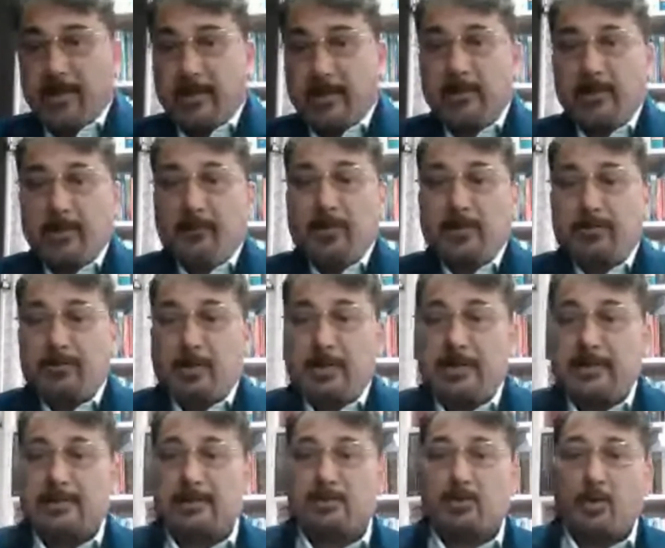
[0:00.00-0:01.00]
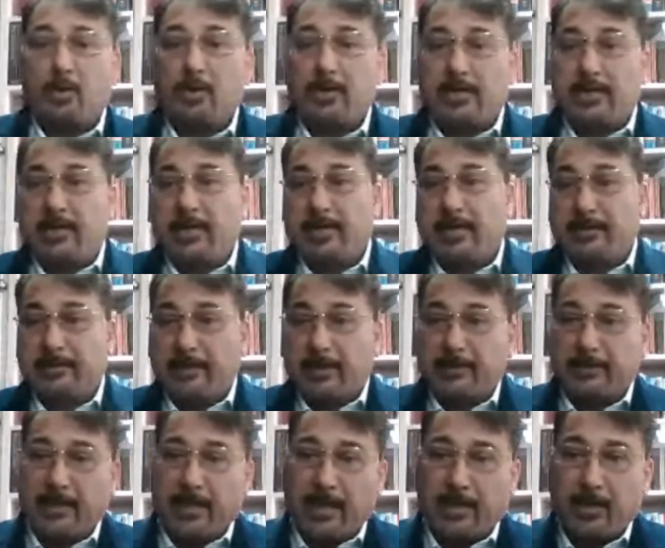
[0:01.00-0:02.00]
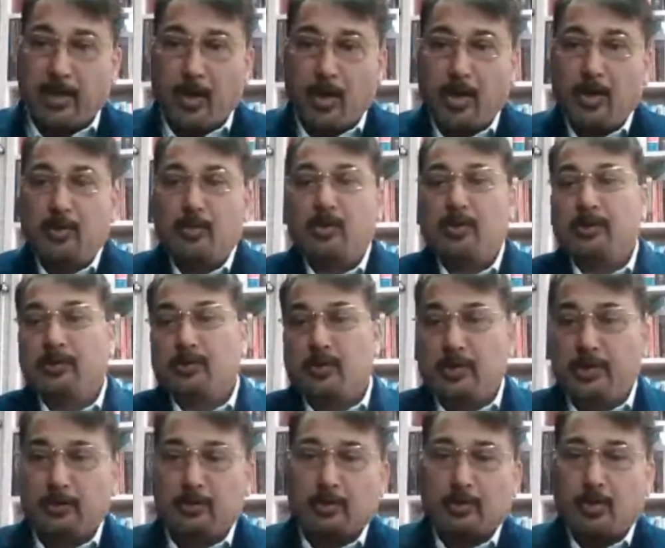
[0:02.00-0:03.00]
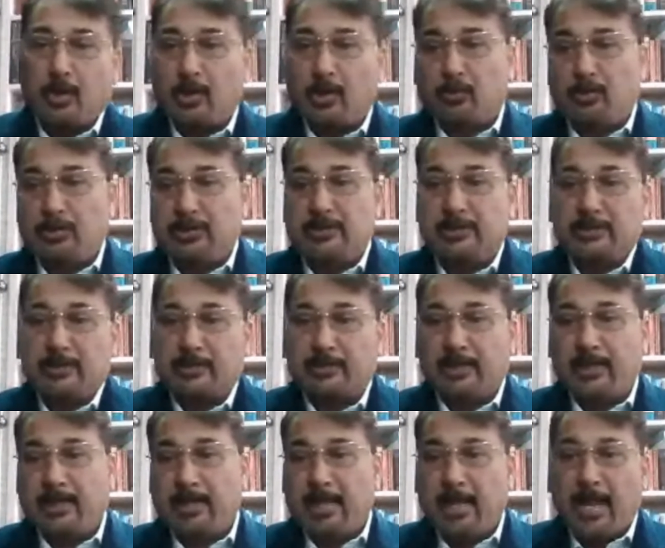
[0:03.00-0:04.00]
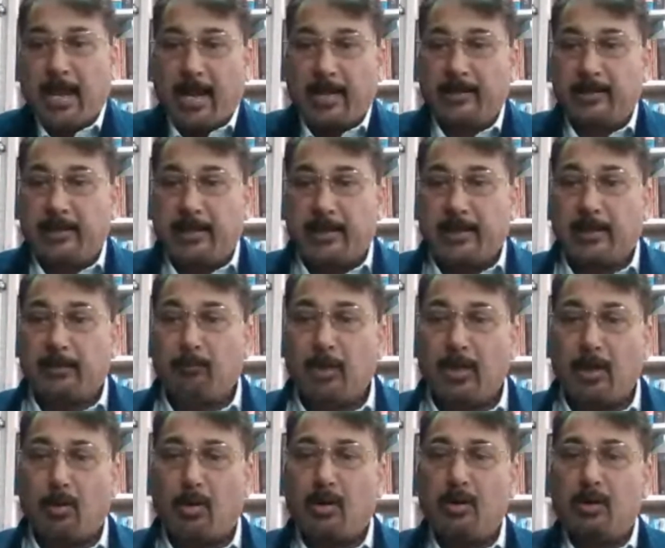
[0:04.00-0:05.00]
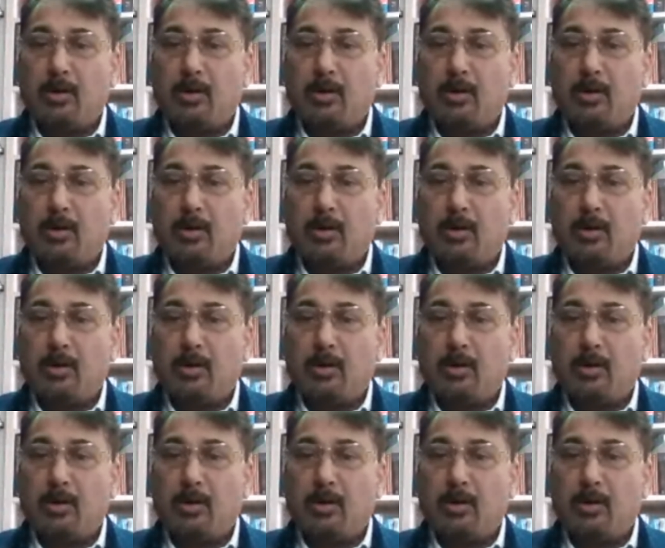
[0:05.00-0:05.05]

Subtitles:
individually stored here and there, they are now going to talk to each other, and they can be